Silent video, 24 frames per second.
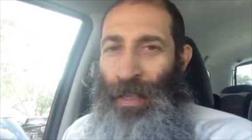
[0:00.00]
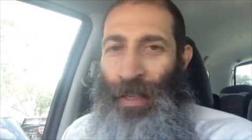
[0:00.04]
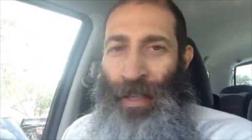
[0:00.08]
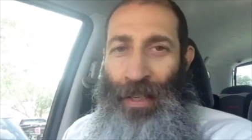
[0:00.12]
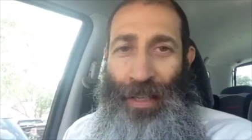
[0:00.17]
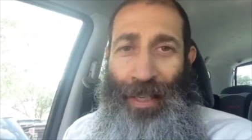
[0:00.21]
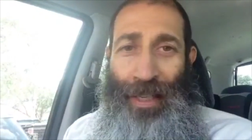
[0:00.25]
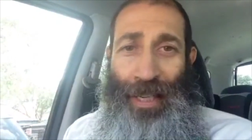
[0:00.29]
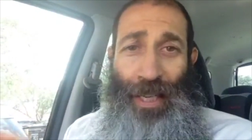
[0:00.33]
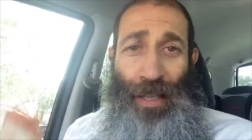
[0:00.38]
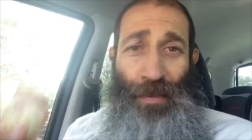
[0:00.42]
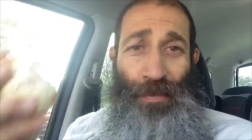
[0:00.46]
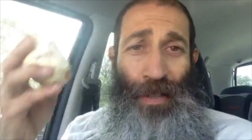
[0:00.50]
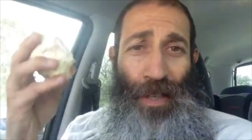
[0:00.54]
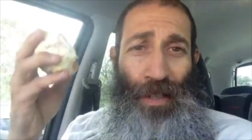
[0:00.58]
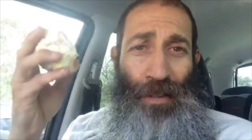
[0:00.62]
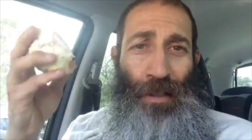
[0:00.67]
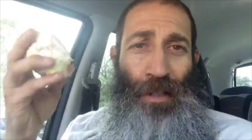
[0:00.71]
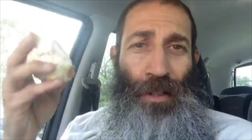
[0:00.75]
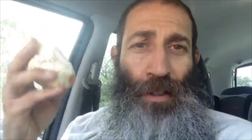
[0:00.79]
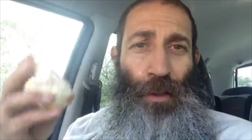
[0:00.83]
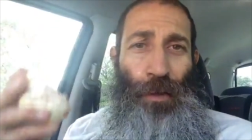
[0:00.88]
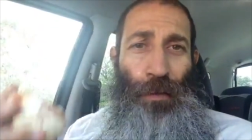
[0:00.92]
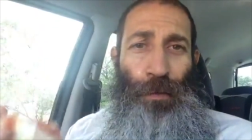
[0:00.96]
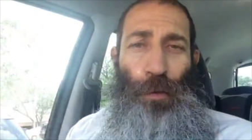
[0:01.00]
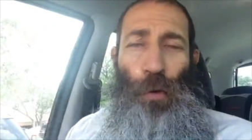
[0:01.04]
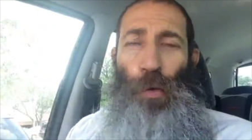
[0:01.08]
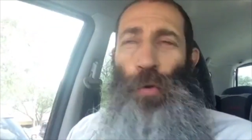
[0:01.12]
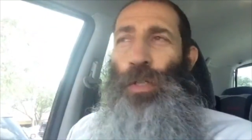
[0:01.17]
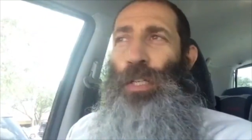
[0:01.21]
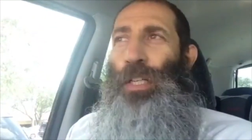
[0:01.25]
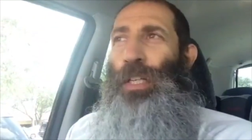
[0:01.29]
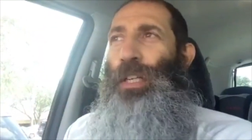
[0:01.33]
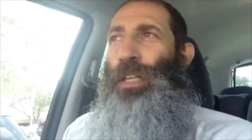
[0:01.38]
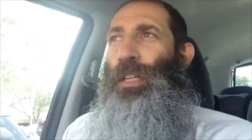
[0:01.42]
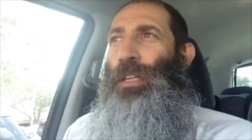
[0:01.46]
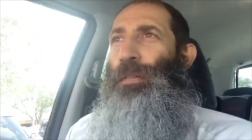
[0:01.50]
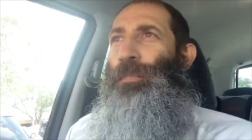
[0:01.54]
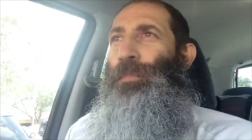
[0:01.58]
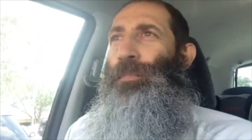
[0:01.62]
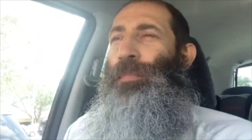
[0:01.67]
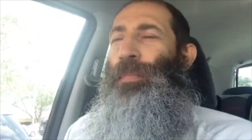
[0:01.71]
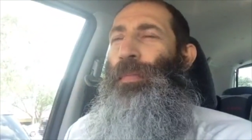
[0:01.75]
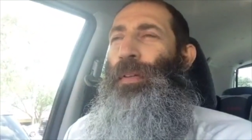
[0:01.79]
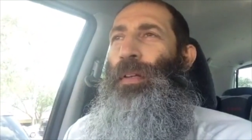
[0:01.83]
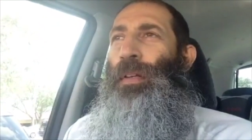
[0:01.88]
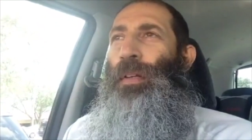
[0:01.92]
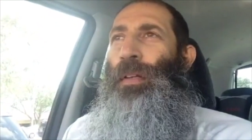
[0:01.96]
And he gives us the good food to eat.
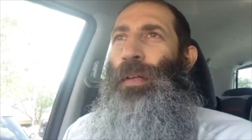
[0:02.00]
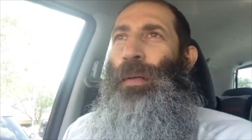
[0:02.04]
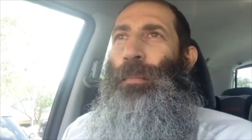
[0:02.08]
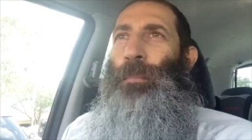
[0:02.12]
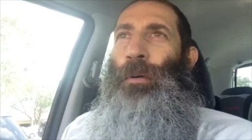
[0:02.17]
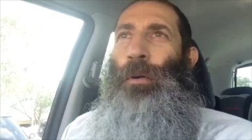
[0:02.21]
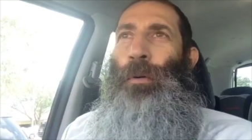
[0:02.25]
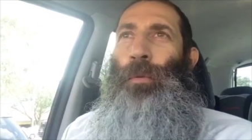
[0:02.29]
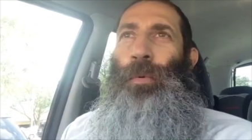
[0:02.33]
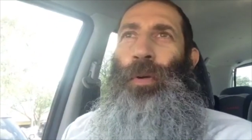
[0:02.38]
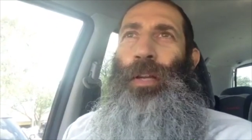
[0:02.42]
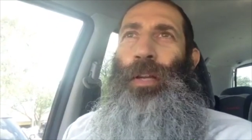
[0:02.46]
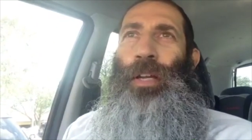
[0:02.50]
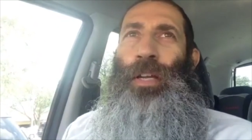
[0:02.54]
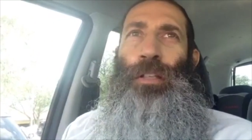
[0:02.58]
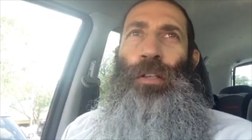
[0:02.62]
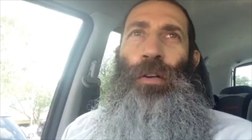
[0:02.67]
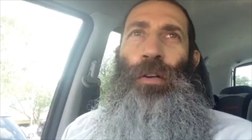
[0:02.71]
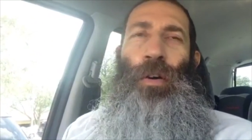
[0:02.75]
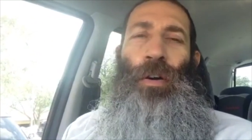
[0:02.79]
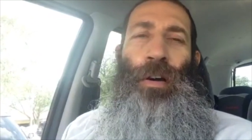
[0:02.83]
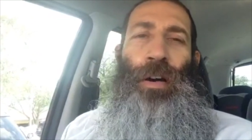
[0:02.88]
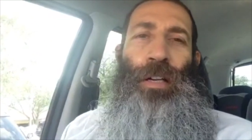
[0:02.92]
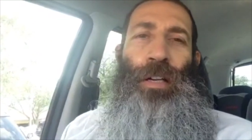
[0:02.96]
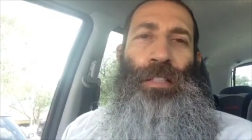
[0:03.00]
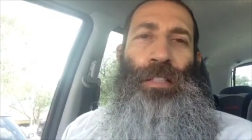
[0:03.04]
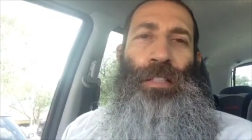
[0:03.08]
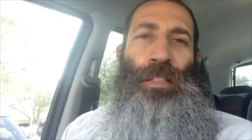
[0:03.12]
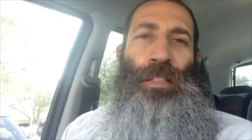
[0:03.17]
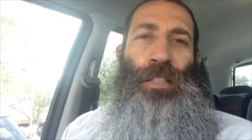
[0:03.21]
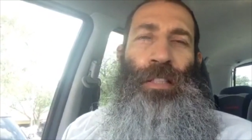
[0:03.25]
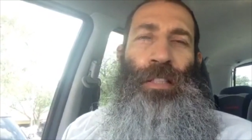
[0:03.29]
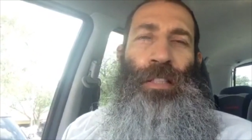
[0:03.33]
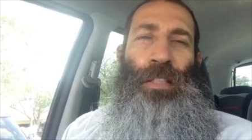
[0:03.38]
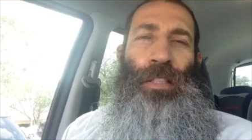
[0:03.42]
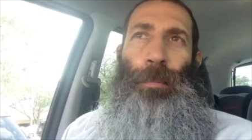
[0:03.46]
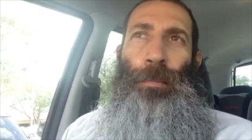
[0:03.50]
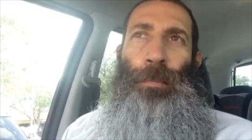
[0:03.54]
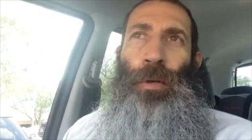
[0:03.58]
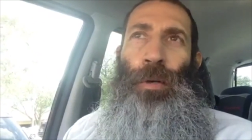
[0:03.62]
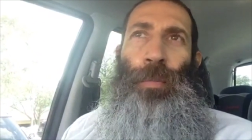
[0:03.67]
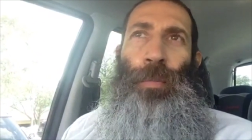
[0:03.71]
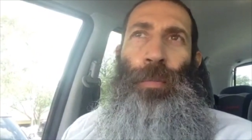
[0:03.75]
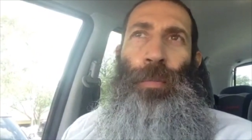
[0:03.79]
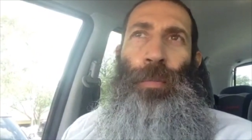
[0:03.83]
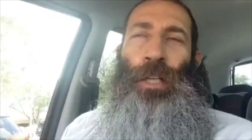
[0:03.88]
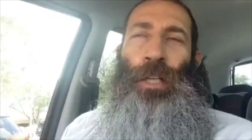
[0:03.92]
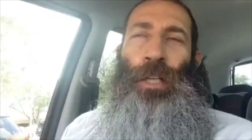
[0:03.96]
When we ignore our sleep,
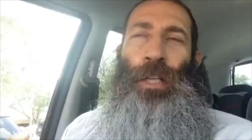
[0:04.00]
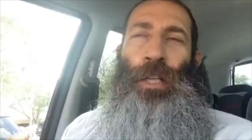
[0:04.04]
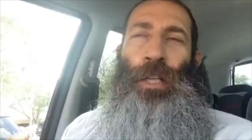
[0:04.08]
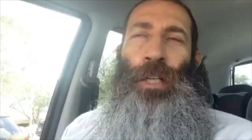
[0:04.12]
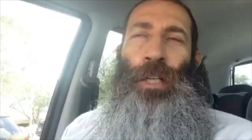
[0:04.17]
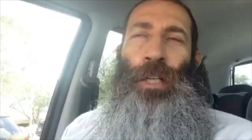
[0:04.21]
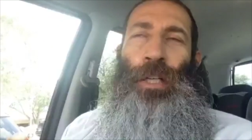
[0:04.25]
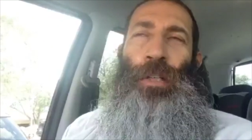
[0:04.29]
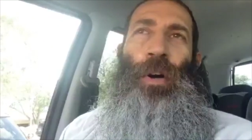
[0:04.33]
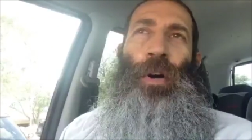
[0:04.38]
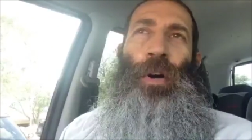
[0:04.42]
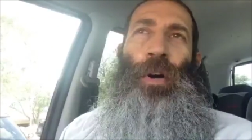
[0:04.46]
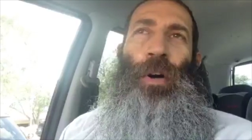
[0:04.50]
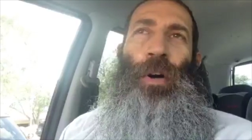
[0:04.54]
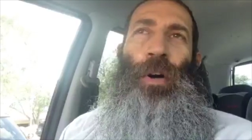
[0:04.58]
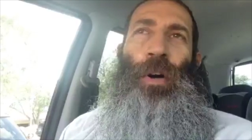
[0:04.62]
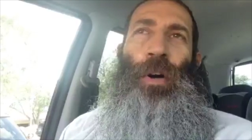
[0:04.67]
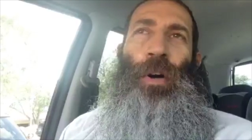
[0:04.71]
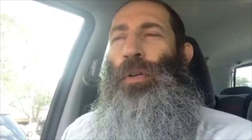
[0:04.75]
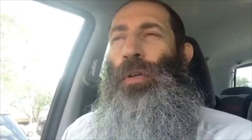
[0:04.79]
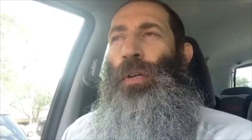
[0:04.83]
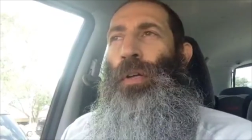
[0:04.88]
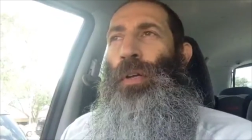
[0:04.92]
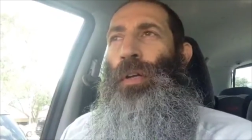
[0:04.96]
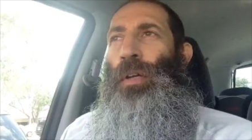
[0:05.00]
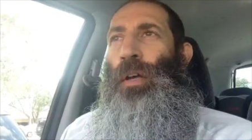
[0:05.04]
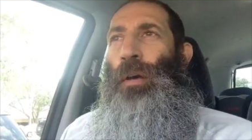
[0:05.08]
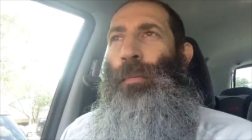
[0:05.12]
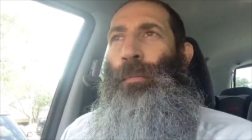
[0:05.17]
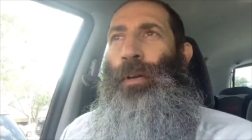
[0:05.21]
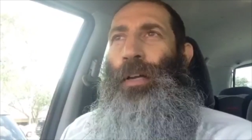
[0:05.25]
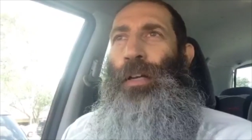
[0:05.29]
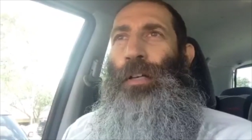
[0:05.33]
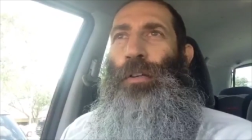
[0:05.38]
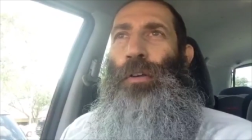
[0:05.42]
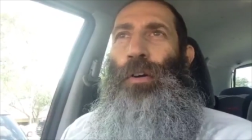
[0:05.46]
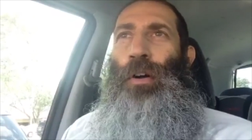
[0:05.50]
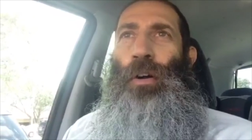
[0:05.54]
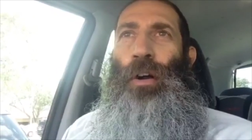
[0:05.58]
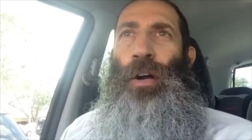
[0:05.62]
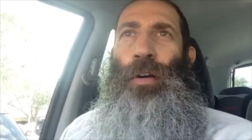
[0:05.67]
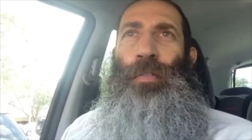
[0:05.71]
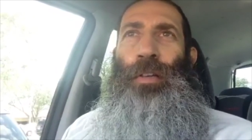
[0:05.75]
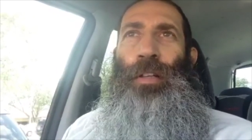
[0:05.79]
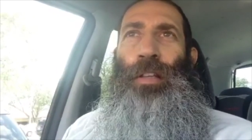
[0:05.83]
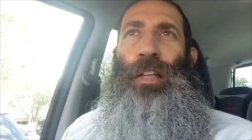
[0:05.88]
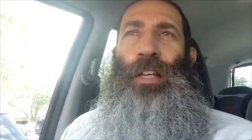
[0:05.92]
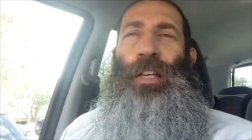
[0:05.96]
we ignore the good food, and we ignore
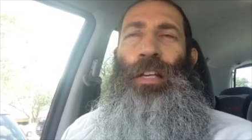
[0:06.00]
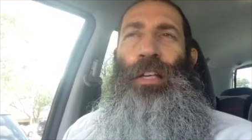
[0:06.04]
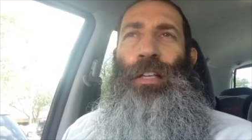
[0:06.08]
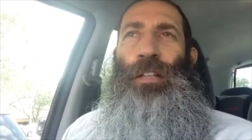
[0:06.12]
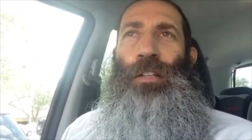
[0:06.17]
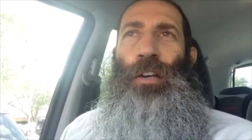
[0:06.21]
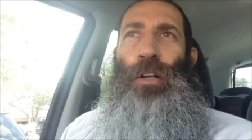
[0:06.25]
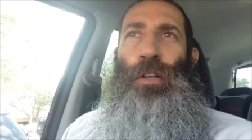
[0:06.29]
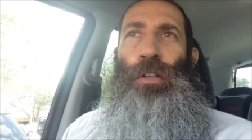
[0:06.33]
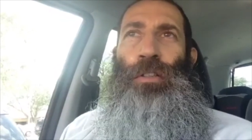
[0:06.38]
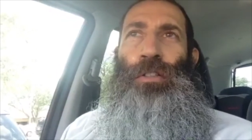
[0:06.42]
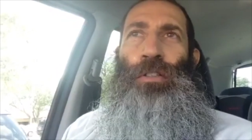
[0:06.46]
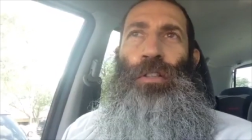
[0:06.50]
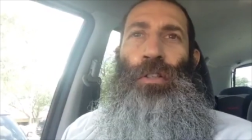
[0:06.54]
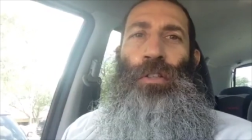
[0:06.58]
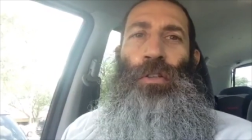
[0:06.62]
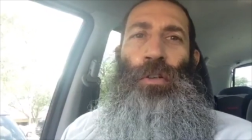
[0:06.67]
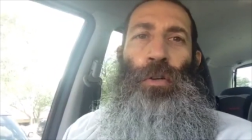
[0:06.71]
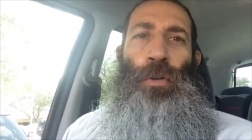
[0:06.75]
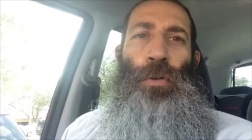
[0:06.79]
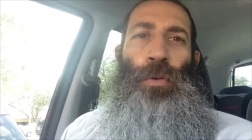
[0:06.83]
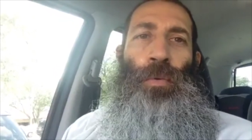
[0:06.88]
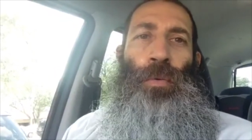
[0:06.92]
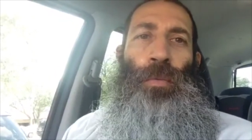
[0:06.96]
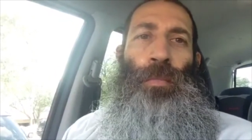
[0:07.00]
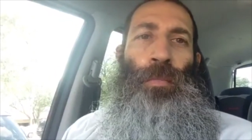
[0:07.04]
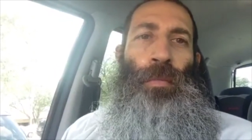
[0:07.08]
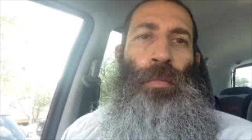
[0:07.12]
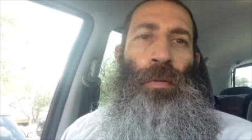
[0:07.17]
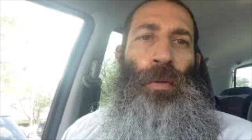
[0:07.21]
everything he told us to do.